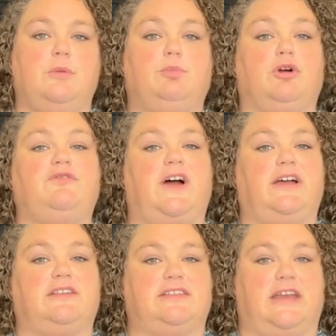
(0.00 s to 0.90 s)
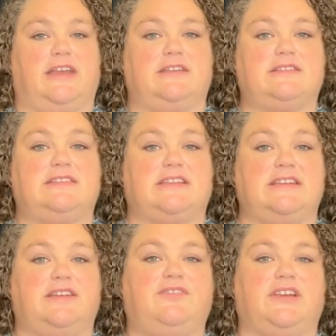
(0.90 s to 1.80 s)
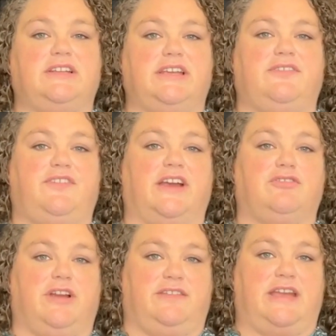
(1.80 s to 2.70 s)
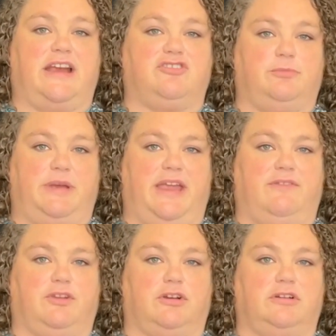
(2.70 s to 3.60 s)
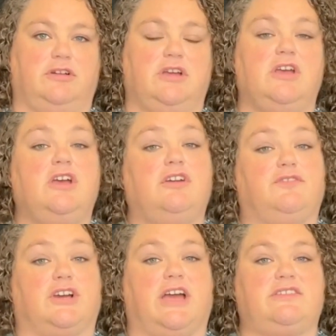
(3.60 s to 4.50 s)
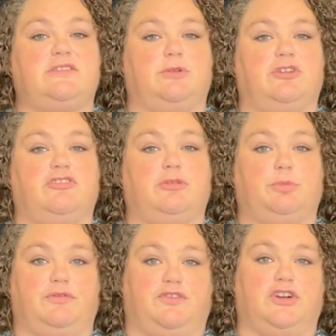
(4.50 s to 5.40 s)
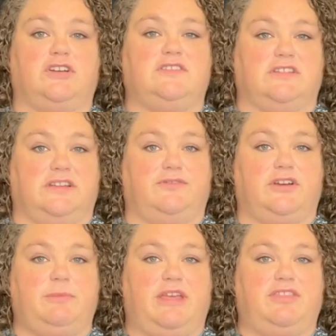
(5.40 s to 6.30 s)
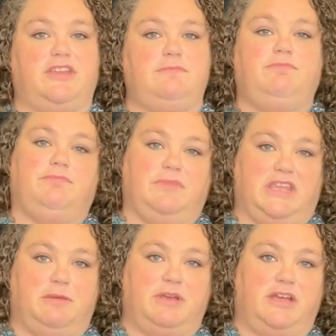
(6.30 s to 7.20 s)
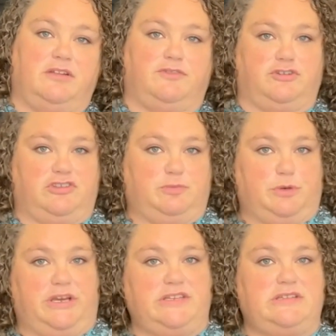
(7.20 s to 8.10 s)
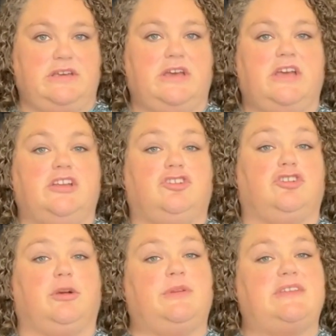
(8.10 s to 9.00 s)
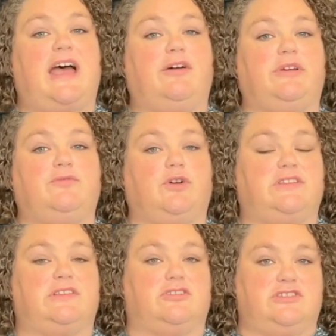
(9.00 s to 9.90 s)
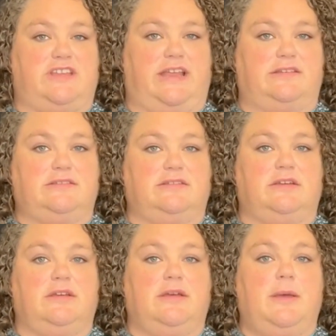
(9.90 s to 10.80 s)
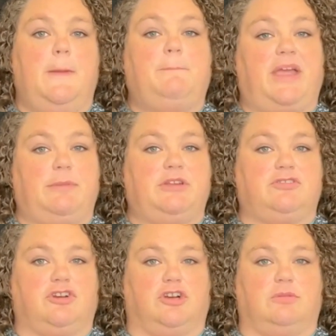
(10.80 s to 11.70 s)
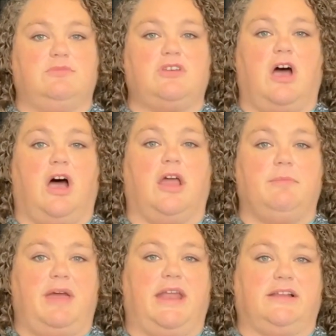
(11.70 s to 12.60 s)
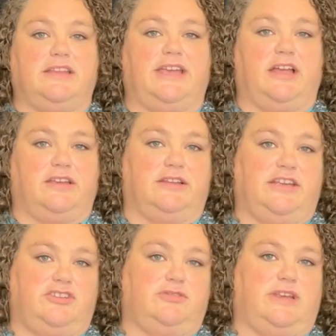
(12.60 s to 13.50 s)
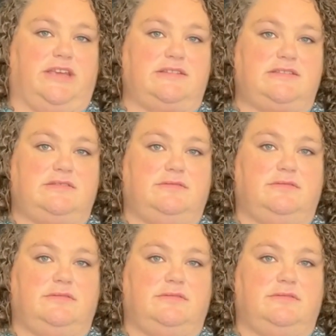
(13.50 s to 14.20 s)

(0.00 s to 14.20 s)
Profile settings significantly affect transaction behavior. For customers, the preferred delivery method, email versus print, determines how invoices are sent. Payment terms automatically calculate due dates.